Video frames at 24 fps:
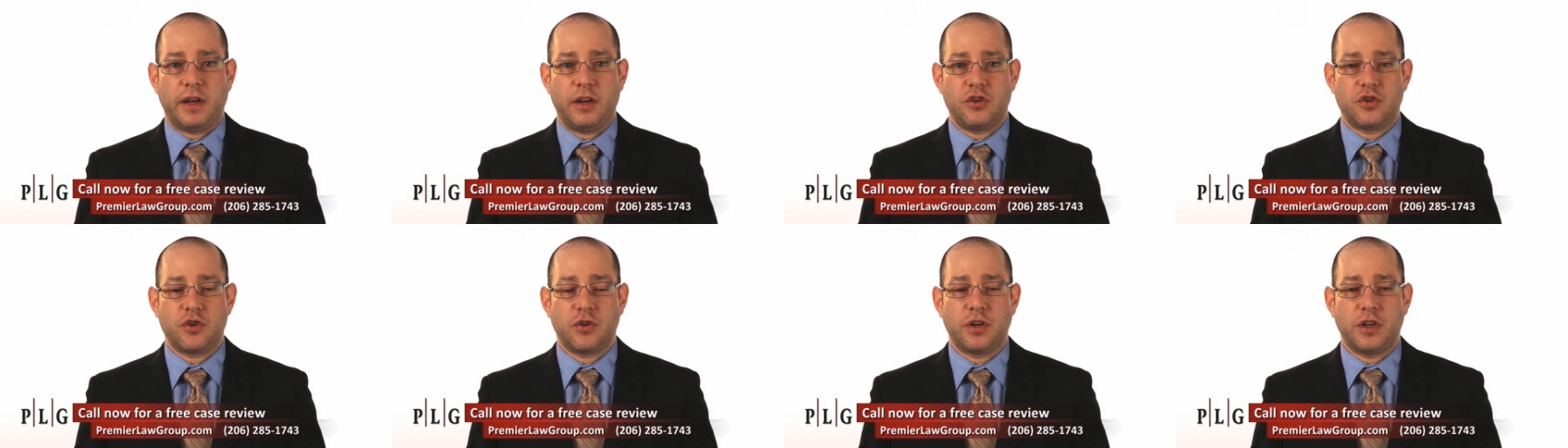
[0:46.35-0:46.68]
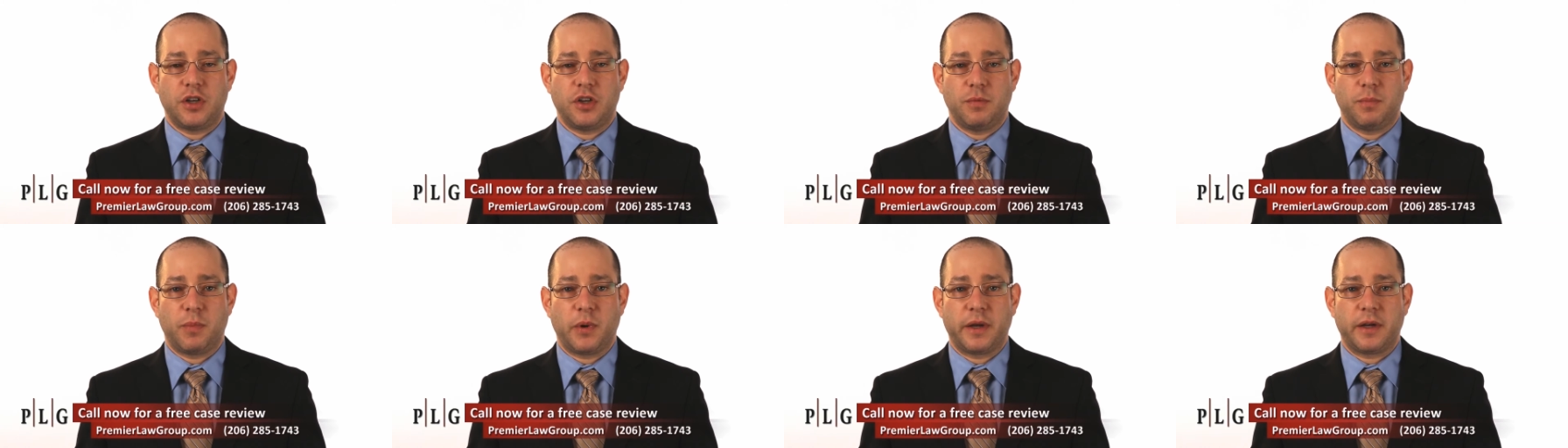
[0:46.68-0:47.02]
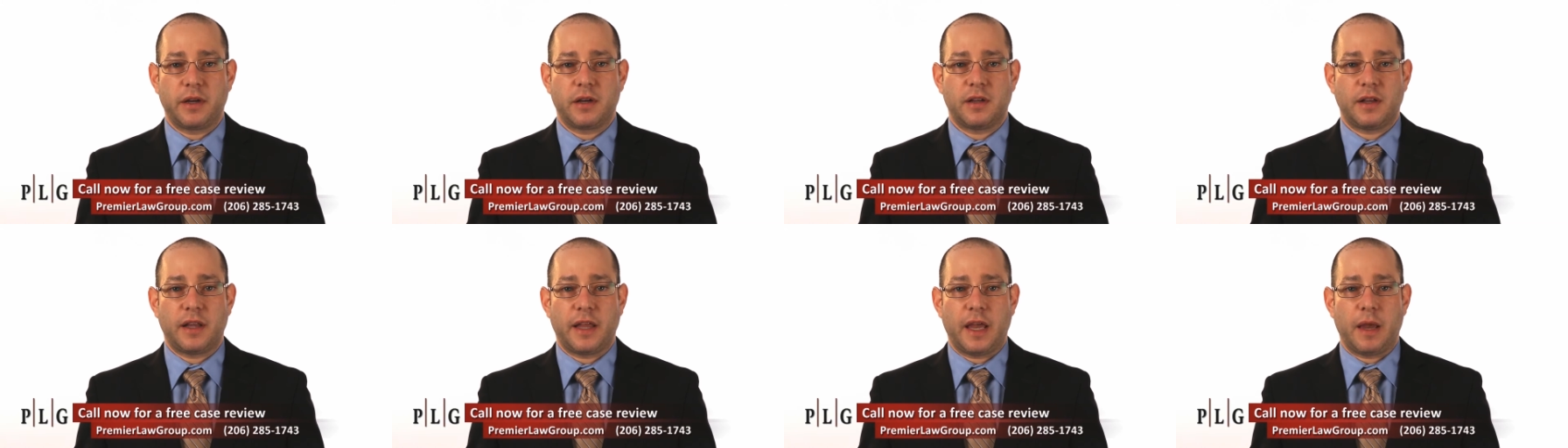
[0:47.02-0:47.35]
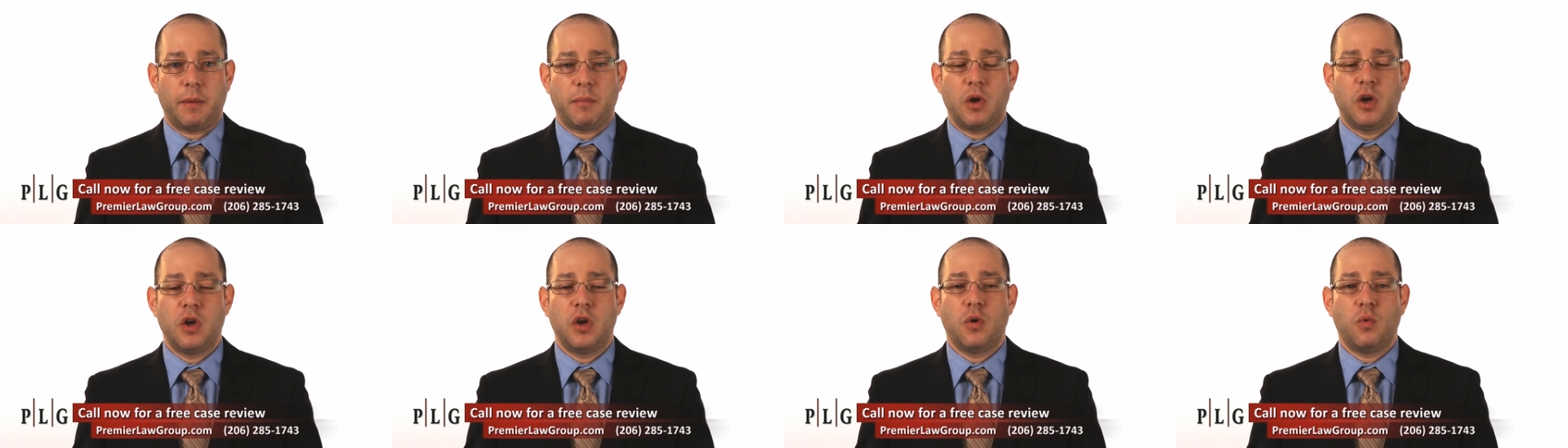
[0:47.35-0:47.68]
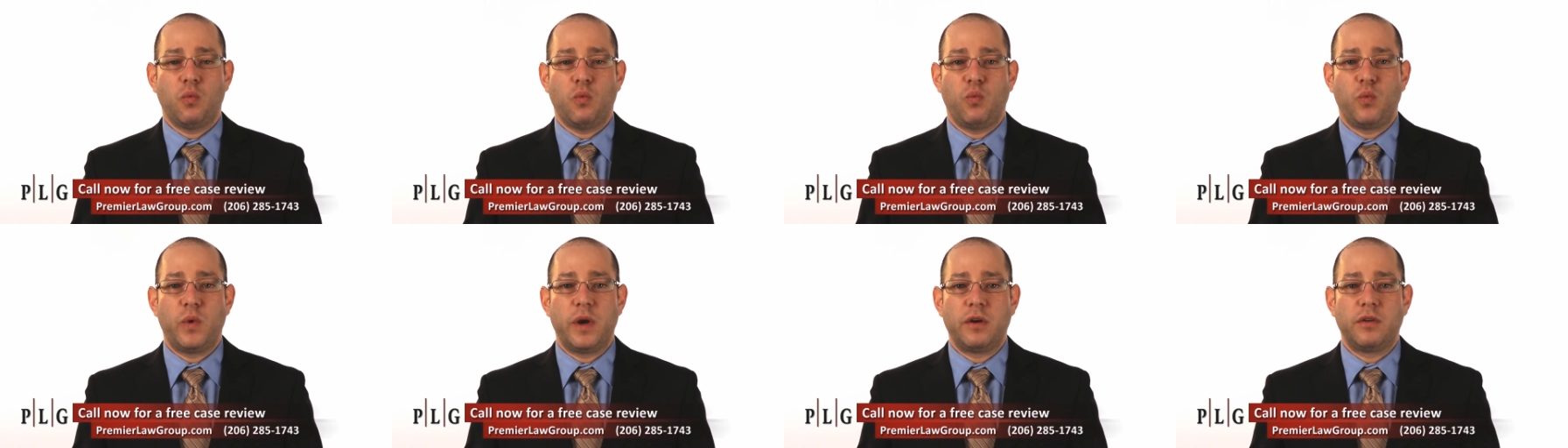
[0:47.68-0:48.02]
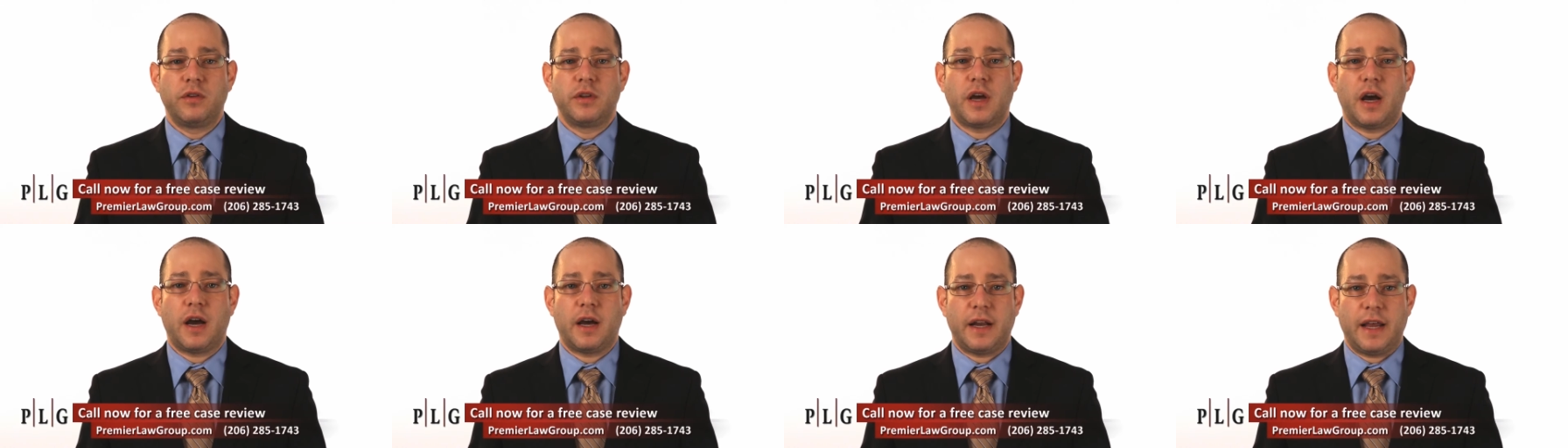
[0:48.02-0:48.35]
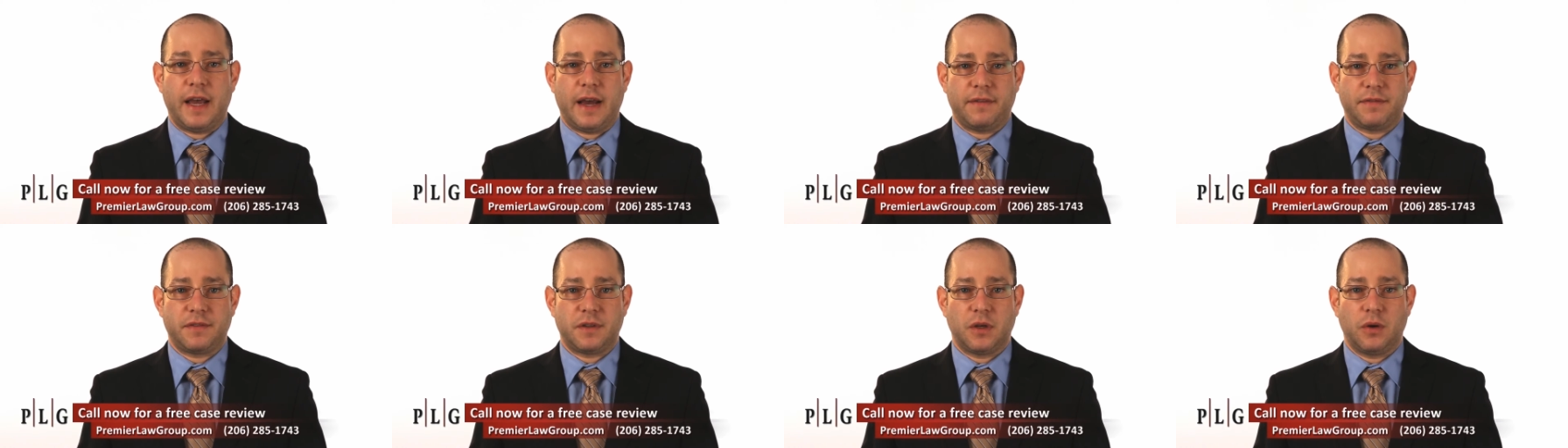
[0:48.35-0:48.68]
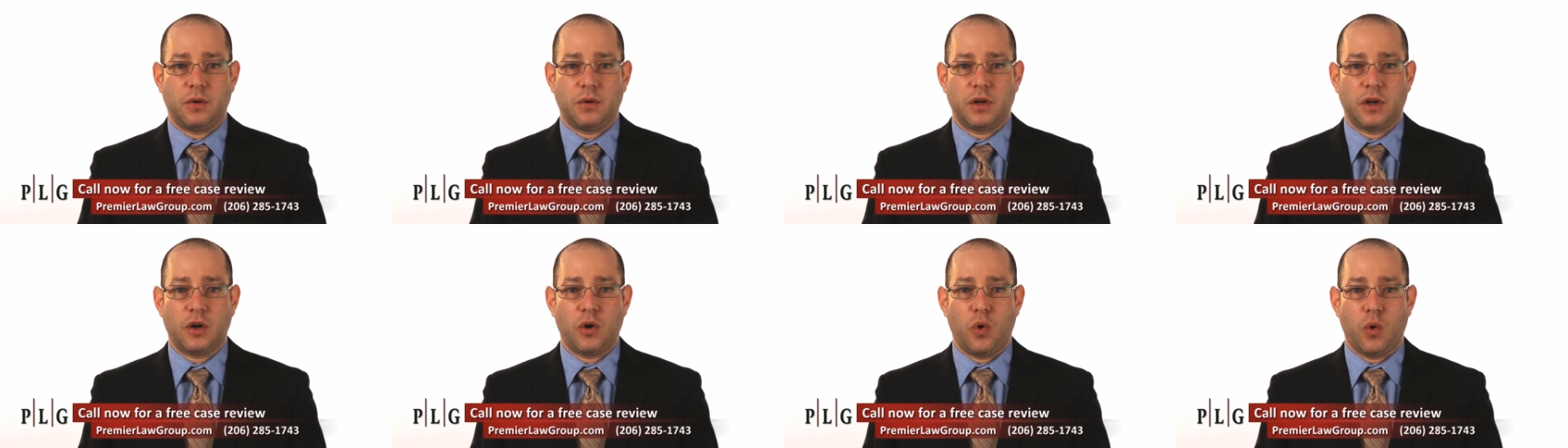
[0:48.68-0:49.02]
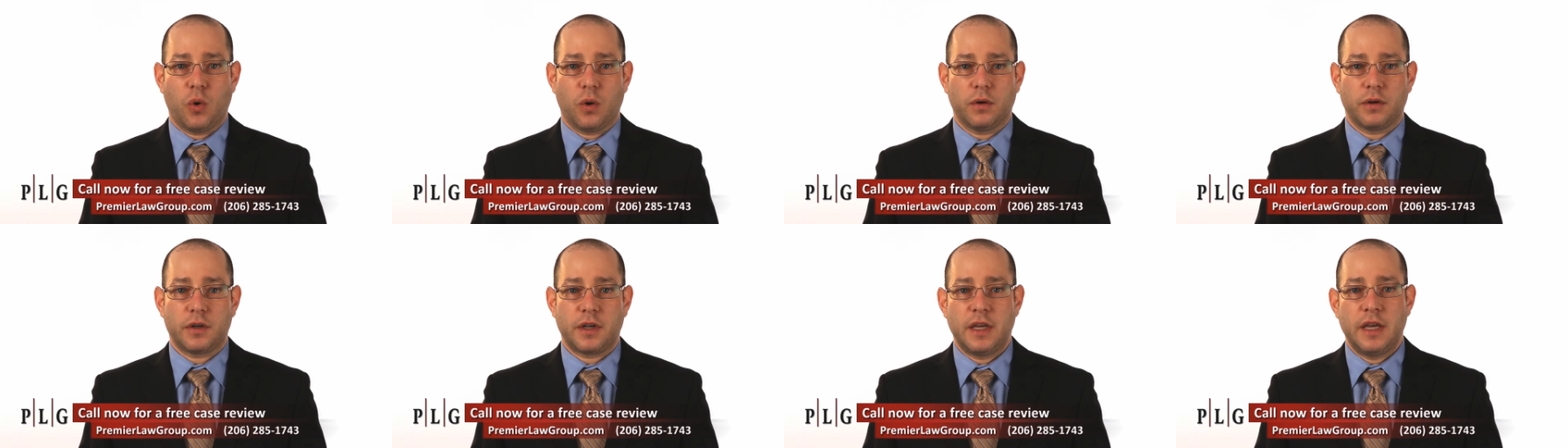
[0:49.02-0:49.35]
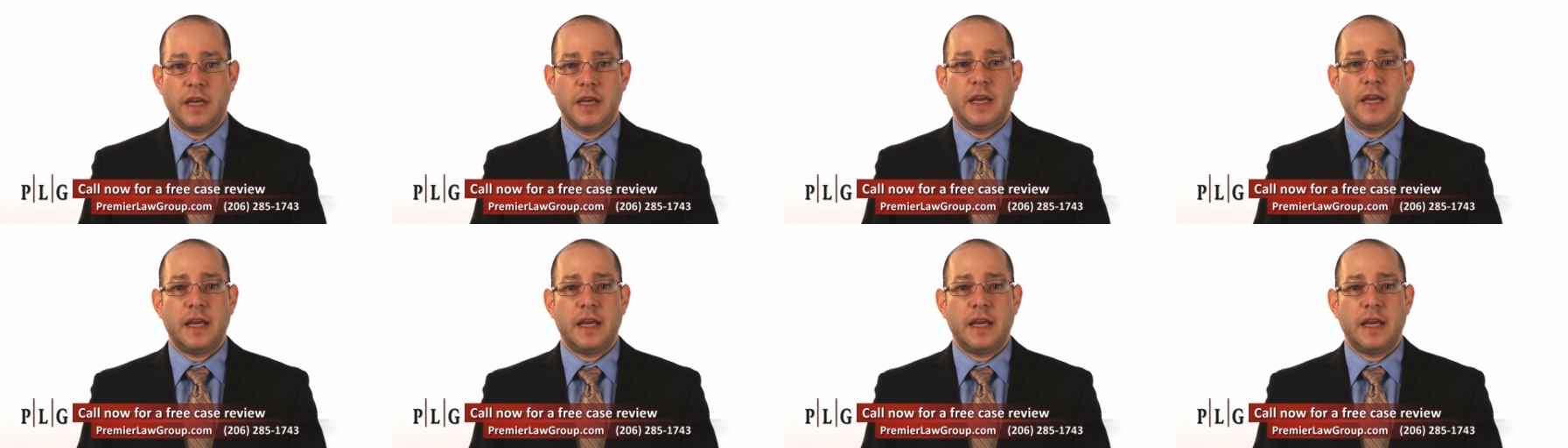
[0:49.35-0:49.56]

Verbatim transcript: injured and you bring a claim, will not have to go to court.